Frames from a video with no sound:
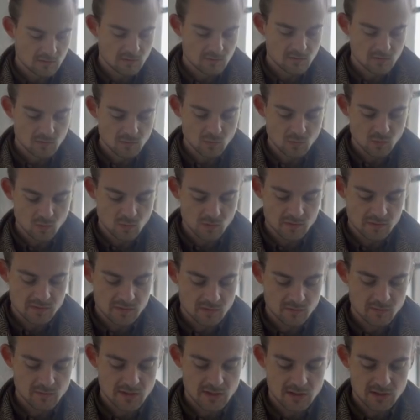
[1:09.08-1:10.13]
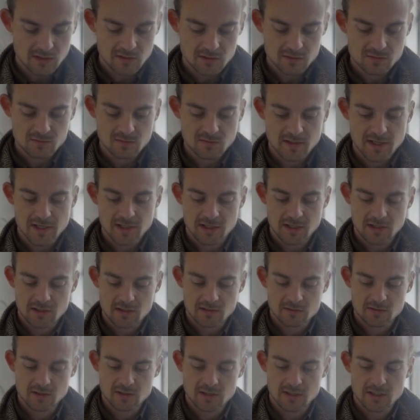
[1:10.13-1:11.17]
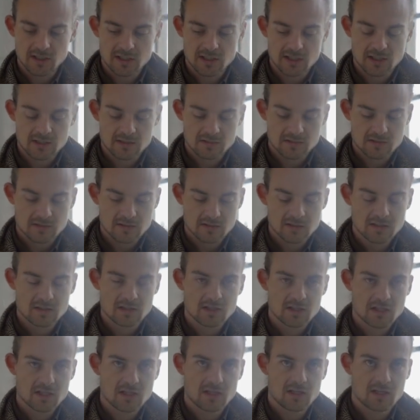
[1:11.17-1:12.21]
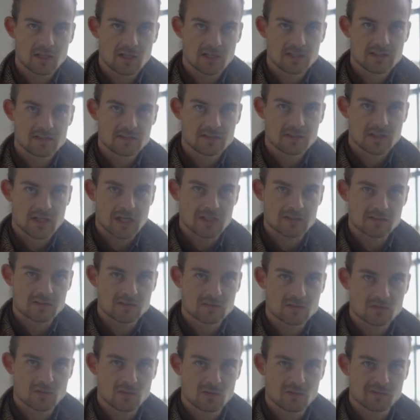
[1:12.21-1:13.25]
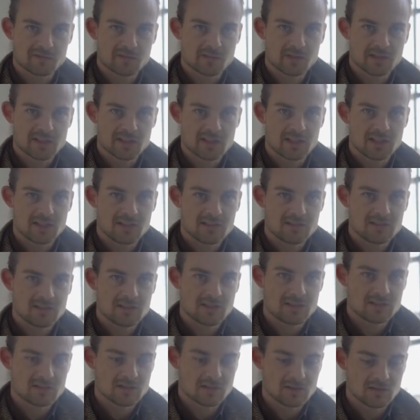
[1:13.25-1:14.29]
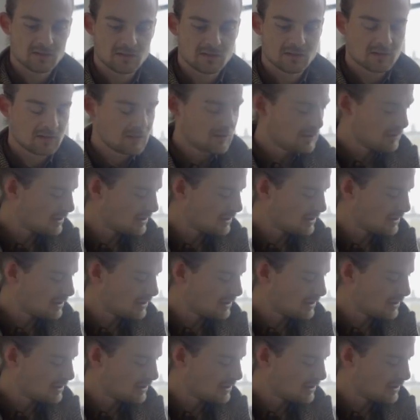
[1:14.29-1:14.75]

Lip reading: So once our model is ready, I'm gonna get a light test of my digital,